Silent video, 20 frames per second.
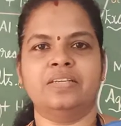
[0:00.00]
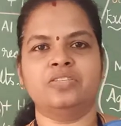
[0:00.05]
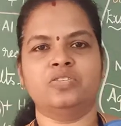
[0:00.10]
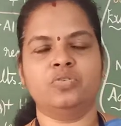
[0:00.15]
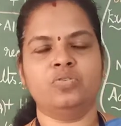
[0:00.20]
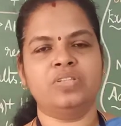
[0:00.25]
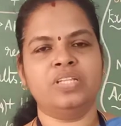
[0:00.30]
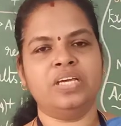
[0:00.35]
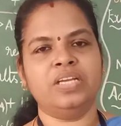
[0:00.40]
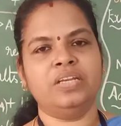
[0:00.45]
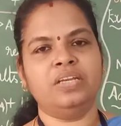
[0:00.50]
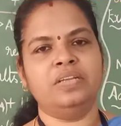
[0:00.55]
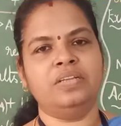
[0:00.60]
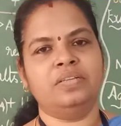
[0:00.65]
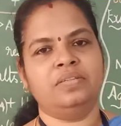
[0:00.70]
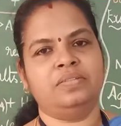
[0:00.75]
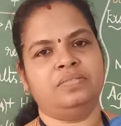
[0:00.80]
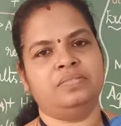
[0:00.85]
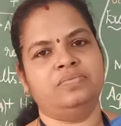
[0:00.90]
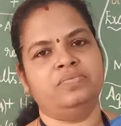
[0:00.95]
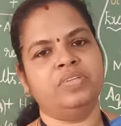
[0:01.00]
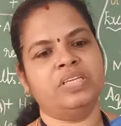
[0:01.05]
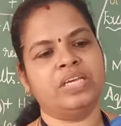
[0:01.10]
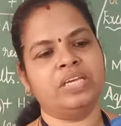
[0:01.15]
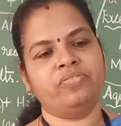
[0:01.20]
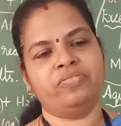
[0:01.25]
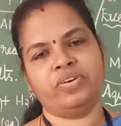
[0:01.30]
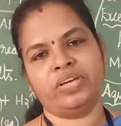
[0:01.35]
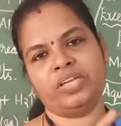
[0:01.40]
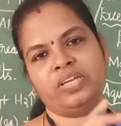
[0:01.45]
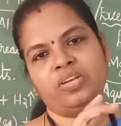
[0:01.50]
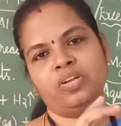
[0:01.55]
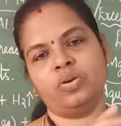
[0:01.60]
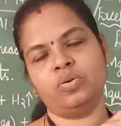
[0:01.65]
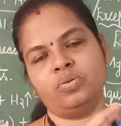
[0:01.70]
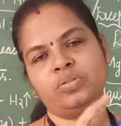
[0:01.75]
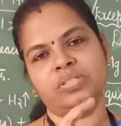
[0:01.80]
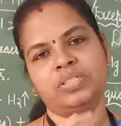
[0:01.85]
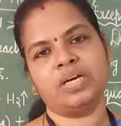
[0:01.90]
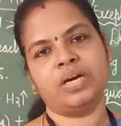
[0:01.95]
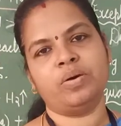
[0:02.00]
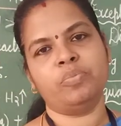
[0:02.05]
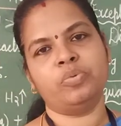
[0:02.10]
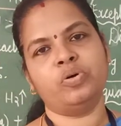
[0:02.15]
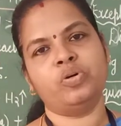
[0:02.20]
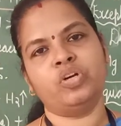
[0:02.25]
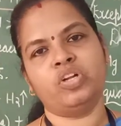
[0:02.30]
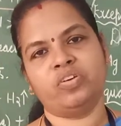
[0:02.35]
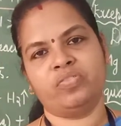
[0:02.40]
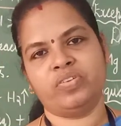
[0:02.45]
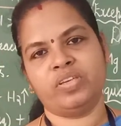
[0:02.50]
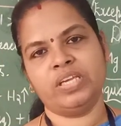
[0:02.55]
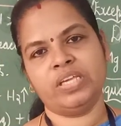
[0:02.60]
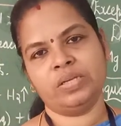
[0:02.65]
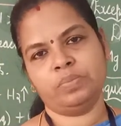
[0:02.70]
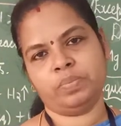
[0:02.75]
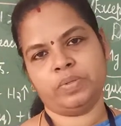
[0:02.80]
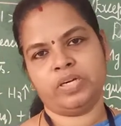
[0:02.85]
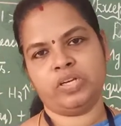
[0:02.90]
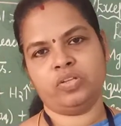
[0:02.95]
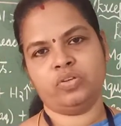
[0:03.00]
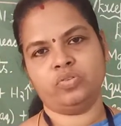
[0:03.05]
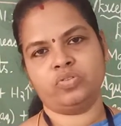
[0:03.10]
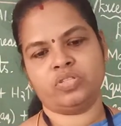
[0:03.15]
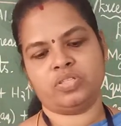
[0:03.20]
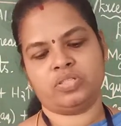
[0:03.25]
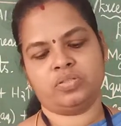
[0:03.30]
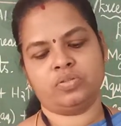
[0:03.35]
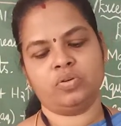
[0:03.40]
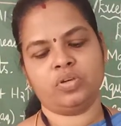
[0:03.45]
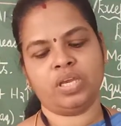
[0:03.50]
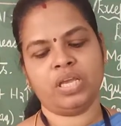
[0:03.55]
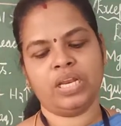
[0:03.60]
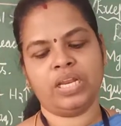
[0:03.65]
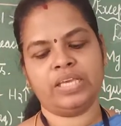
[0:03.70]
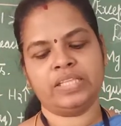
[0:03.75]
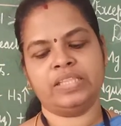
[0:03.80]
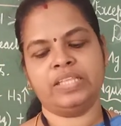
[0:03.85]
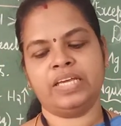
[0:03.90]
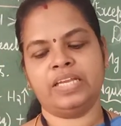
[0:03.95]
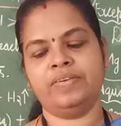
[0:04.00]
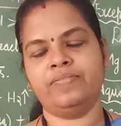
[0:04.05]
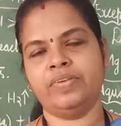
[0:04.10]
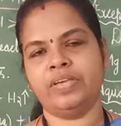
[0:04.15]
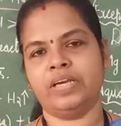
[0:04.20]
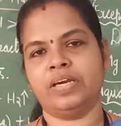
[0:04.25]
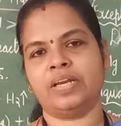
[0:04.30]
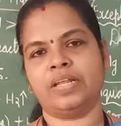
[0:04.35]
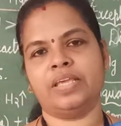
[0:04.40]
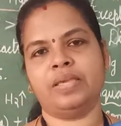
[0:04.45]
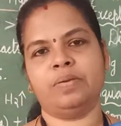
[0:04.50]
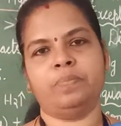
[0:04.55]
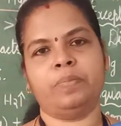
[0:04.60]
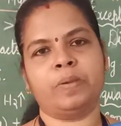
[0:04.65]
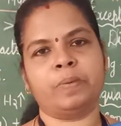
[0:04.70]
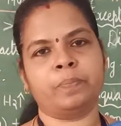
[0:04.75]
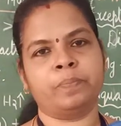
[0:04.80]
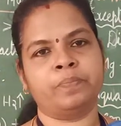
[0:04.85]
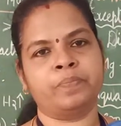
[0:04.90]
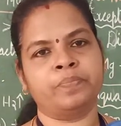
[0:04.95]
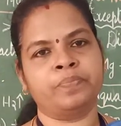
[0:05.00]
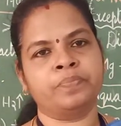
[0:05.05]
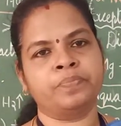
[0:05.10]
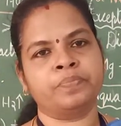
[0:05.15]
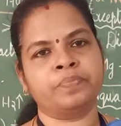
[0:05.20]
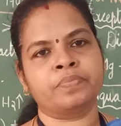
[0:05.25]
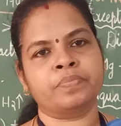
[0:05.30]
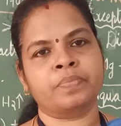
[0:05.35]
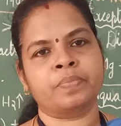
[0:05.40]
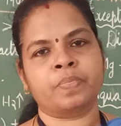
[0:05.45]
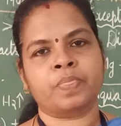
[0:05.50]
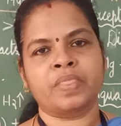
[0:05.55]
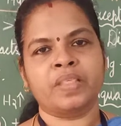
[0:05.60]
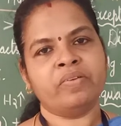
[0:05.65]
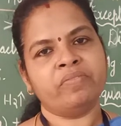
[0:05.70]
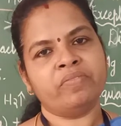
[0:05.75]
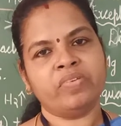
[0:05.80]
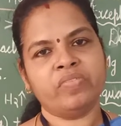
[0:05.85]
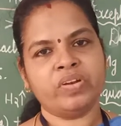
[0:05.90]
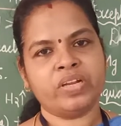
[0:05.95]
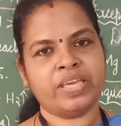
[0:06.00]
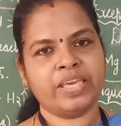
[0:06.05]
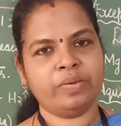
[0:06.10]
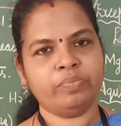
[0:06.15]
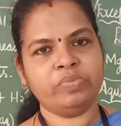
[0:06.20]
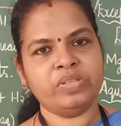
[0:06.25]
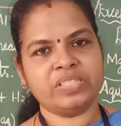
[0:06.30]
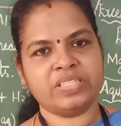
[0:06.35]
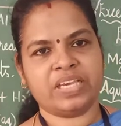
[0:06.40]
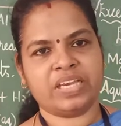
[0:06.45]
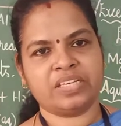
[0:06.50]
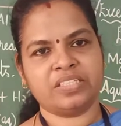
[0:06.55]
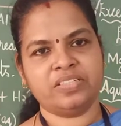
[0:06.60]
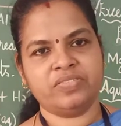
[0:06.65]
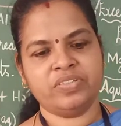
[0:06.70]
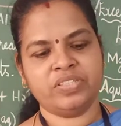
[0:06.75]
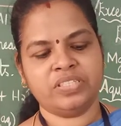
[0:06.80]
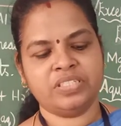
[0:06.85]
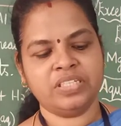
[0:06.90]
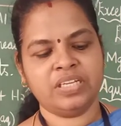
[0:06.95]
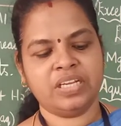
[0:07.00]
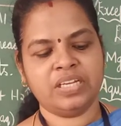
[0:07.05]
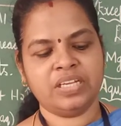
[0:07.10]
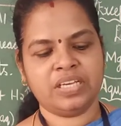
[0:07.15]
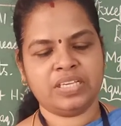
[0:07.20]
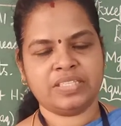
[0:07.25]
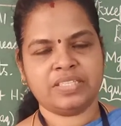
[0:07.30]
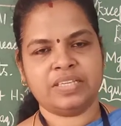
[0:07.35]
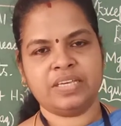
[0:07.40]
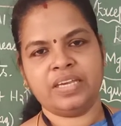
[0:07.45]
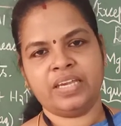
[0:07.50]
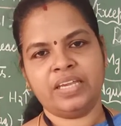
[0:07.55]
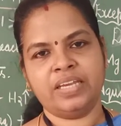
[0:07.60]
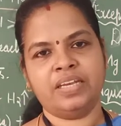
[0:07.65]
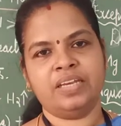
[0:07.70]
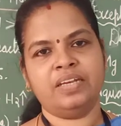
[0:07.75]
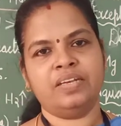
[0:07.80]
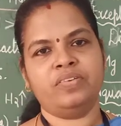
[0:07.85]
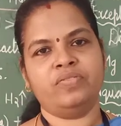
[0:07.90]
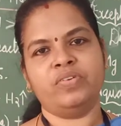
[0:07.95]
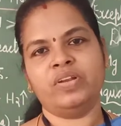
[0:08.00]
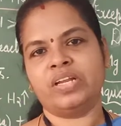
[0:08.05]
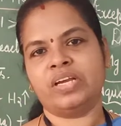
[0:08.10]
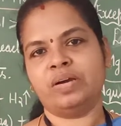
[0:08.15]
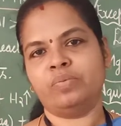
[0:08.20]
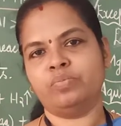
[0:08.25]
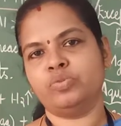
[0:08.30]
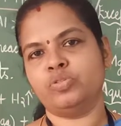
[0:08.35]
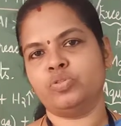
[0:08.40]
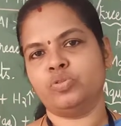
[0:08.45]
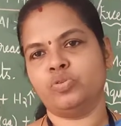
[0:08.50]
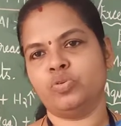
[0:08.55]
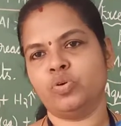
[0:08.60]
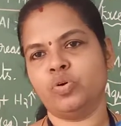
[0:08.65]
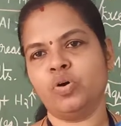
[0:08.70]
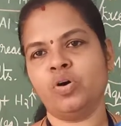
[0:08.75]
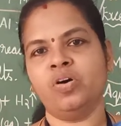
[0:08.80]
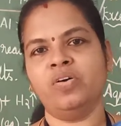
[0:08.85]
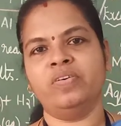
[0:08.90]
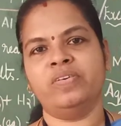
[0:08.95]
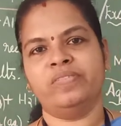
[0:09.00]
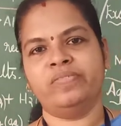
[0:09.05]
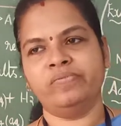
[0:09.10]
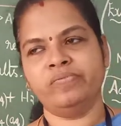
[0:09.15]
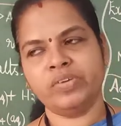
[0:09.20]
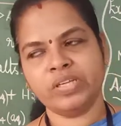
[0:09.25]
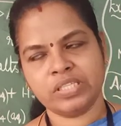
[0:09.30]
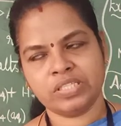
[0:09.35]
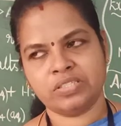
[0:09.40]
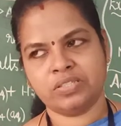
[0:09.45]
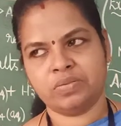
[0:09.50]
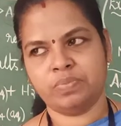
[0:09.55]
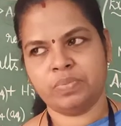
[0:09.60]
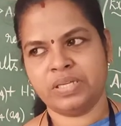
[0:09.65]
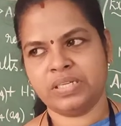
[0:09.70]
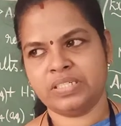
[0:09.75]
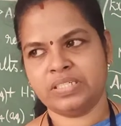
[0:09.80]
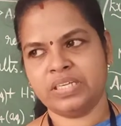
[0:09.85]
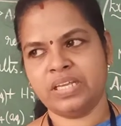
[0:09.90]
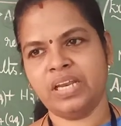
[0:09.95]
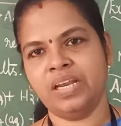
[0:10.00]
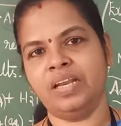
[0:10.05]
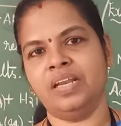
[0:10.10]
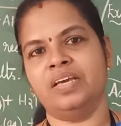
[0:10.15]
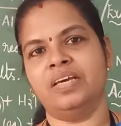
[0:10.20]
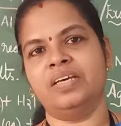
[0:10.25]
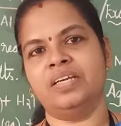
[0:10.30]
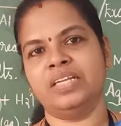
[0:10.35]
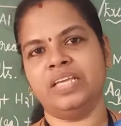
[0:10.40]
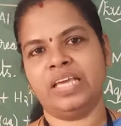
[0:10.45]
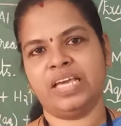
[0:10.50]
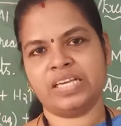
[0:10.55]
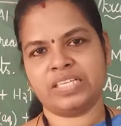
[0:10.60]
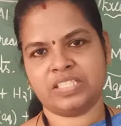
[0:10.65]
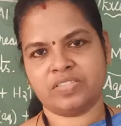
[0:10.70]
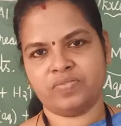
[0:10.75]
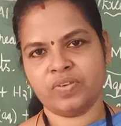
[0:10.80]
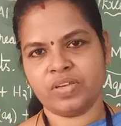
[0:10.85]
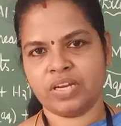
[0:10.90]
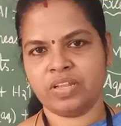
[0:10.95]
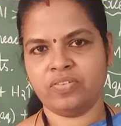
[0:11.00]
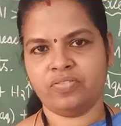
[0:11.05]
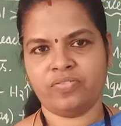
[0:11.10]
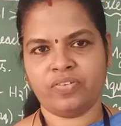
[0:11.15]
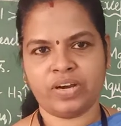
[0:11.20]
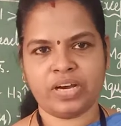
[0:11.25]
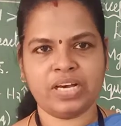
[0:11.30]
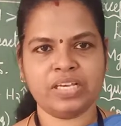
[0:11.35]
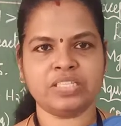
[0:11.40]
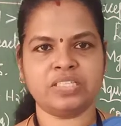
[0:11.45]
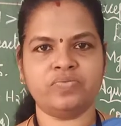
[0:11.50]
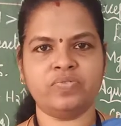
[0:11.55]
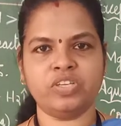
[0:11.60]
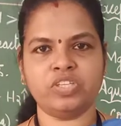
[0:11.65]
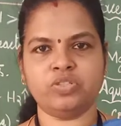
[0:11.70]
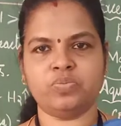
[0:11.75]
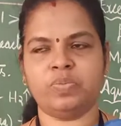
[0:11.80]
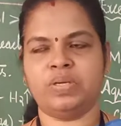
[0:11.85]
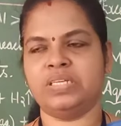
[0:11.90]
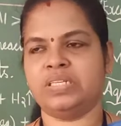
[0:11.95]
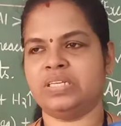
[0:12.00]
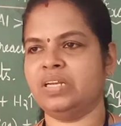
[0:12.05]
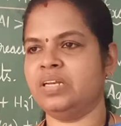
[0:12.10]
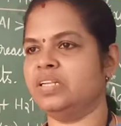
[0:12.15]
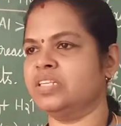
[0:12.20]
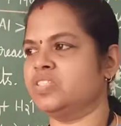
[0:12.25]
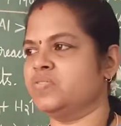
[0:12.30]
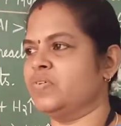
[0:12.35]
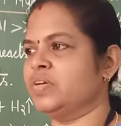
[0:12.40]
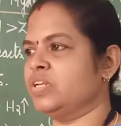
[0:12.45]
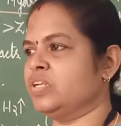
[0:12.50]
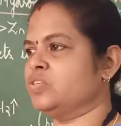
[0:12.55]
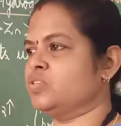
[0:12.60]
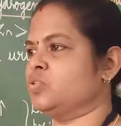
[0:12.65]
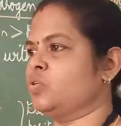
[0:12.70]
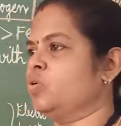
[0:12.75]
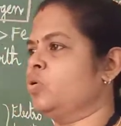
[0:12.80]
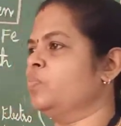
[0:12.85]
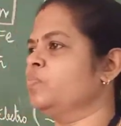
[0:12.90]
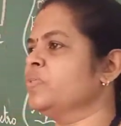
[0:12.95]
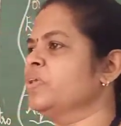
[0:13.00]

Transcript: so that we can find out the amount of heat produced. Okay, like that we are keeping. We will keep this activity aside. We will come to know which metal reacts very fast, which metal is very slow.